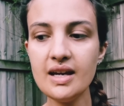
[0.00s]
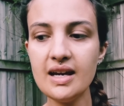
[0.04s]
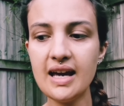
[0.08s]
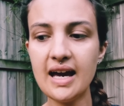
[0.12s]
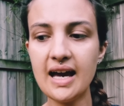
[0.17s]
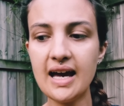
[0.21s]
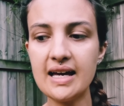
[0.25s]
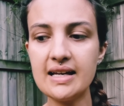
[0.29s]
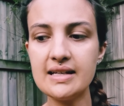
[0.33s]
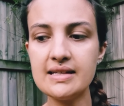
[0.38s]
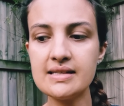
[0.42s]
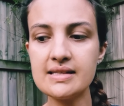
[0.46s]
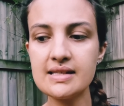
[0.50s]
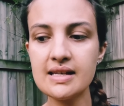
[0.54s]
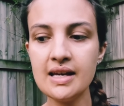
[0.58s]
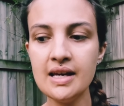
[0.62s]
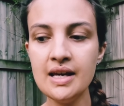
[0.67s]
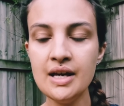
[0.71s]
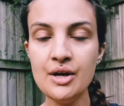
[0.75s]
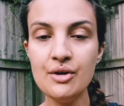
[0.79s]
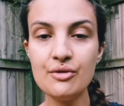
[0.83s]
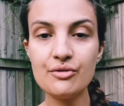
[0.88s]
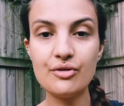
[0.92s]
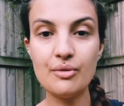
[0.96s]
And
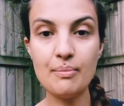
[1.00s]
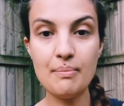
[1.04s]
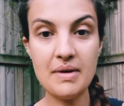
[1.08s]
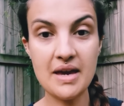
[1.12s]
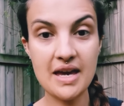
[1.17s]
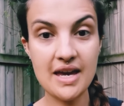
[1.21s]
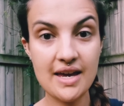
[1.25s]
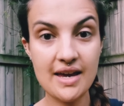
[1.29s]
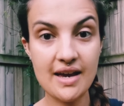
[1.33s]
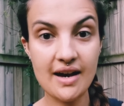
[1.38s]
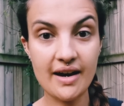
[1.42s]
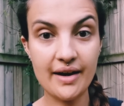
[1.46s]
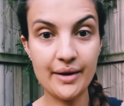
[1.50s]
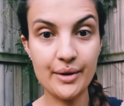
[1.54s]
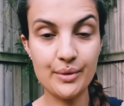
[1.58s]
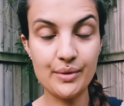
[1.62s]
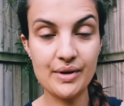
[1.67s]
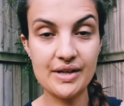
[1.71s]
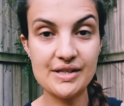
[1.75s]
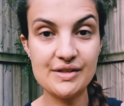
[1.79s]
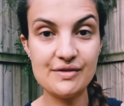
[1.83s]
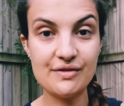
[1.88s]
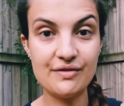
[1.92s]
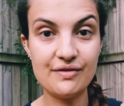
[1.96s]
for me, I
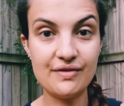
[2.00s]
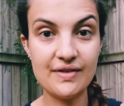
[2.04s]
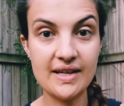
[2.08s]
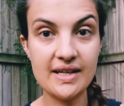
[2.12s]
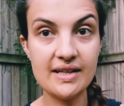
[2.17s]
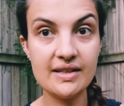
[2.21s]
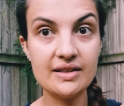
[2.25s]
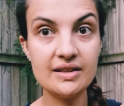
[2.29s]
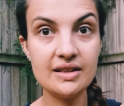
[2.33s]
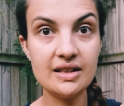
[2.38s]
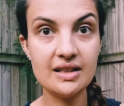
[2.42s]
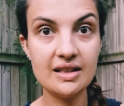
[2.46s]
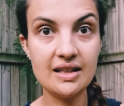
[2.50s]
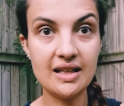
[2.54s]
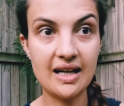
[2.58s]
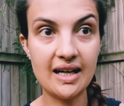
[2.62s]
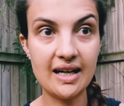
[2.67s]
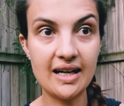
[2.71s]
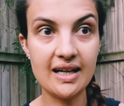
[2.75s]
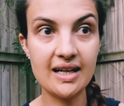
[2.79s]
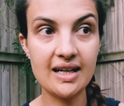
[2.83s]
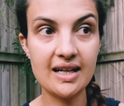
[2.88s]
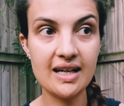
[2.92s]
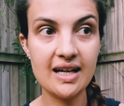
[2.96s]
always feel
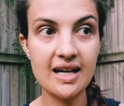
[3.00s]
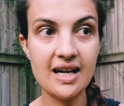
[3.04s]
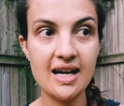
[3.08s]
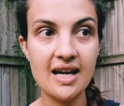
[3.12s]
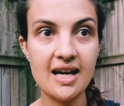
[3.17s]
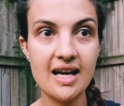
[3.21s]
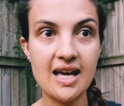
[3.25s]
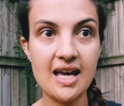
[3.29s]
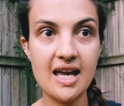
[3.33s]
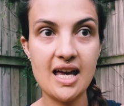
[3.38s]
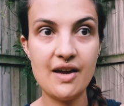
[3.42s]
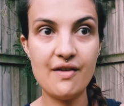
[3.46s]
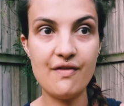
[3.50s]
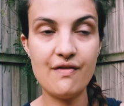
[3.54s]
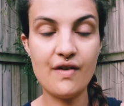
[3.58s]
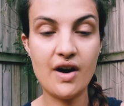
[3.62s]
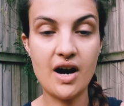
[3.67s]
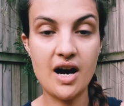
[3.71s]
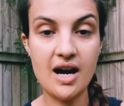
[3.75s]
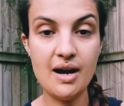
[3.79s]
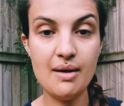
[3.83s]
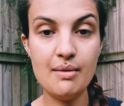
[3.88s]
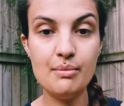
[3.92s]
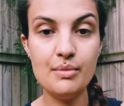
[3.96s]
like if
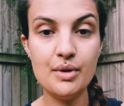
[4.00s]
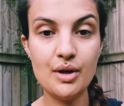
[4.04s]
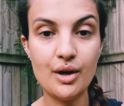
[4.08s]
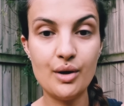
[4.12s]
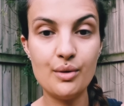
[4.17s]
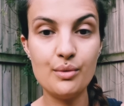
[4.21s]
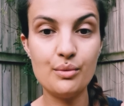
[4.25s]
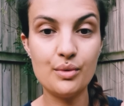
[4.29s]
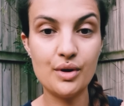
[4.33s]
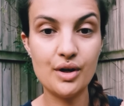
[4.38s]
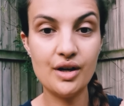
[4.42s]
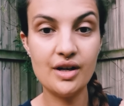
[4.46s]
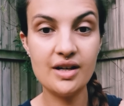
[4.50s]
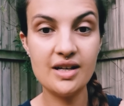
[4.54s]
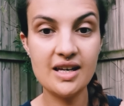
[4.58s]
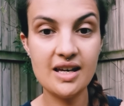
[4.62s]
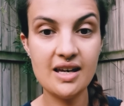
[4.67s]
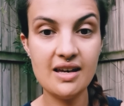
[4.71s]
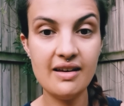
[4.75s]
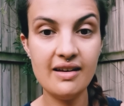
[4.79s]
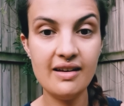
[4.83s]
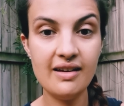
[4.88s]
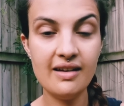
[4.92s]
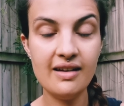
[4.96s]
I'm not
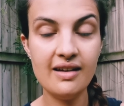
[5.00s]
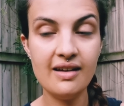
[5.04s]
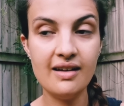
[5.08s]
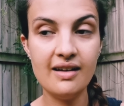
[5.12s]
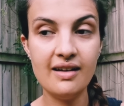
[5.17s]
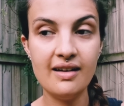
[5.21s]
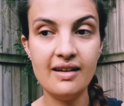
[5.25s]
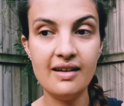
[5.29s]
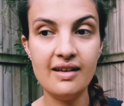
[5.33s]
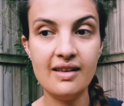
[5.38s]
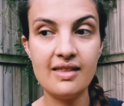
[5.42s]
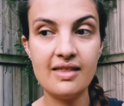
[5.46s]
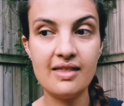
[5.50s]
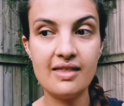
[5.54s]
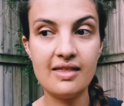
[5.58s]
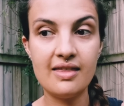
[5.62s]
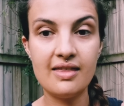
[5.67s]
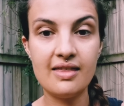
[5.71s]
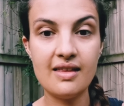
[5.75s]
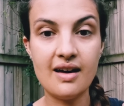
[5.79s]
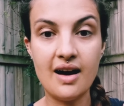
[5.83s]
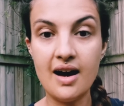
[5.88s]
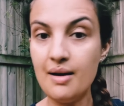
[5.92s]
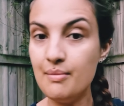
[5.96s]
working,
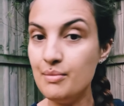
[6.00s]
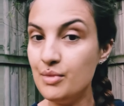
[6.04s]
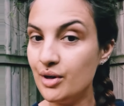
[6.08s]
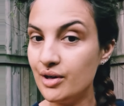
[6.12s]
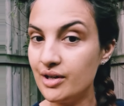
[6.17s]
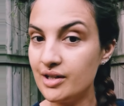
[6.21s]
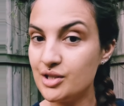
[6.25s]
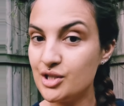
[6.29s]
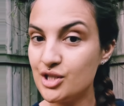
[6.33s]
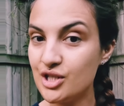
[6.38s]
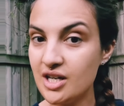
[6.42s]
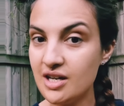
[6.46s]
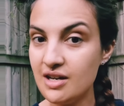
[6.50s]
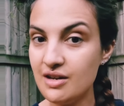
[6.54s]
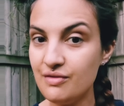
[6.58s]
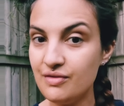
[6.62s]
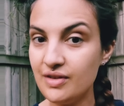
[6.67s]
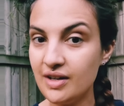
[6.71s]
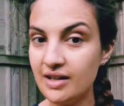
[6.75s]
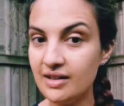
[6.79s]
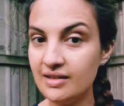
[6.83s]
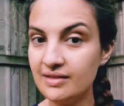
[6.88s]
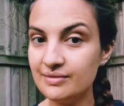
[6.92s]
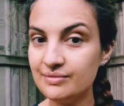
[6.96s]
I'm not
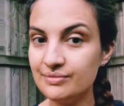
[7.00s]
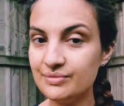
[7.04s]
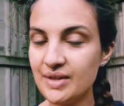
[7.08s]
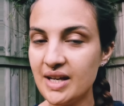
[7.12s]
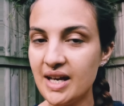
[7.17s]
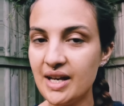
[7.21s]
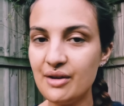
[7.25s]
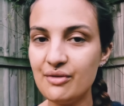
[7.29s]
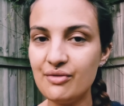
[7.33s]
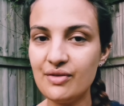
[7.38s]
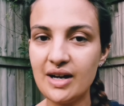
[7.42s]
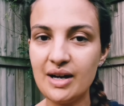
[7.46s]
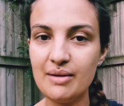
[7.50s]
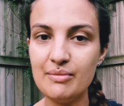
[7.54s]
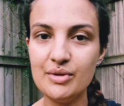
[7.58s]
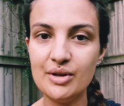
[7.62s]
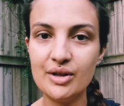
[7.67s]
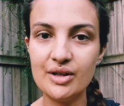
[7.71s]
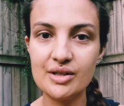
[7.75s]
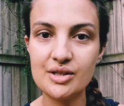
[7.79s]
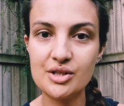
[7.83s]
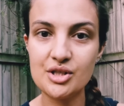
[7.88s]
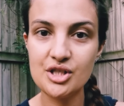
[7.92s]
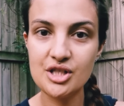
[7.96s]
achieving. And if I'm
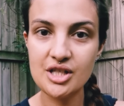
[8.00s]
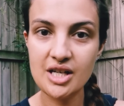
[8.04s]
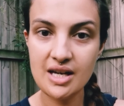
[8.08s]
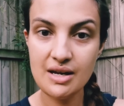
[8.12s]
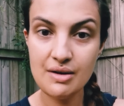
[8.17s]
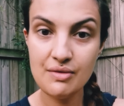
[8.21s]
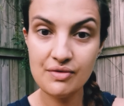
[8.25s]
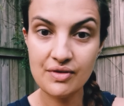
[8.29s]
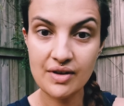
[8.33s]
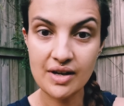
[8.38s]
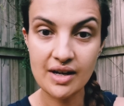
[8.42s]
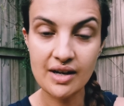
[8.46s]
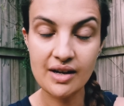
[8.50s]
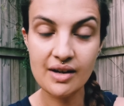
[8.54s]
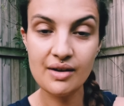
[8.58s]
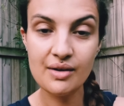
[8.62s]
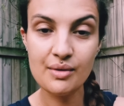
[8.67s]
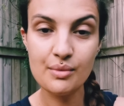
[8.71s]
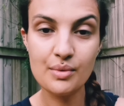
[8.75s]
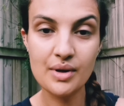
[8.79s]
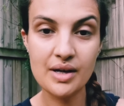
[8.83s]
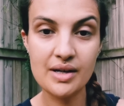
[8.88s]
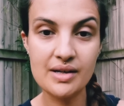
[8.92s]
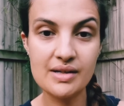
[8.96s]
not achieving,
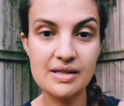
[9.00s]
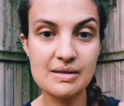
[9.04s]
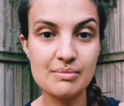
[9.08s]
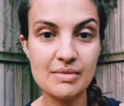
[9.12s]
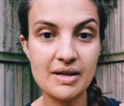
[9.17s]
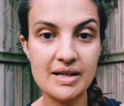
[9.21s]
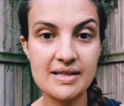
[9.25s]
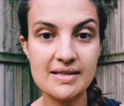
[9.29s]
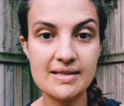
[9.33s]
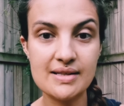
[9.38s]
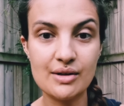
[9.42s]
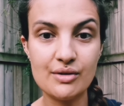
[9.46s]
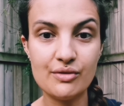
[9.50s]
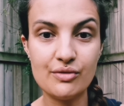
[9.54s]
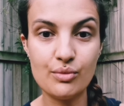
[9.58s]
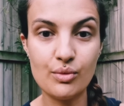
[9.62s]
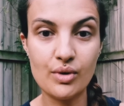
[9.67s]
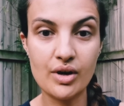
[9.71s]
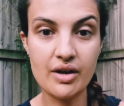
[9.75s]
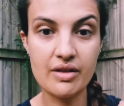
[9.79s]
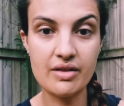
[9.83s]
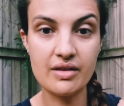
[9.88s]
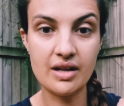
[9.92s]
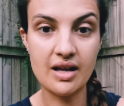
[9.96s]
where does my
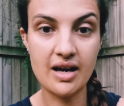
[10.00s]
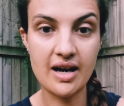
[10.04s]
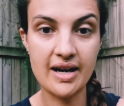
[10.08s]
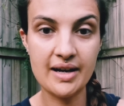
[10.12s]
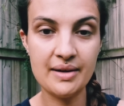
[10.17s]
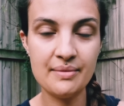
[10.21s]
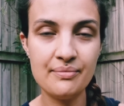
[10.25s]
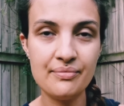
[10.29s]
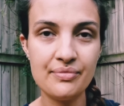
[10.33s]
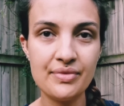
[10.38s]
self-worth lie?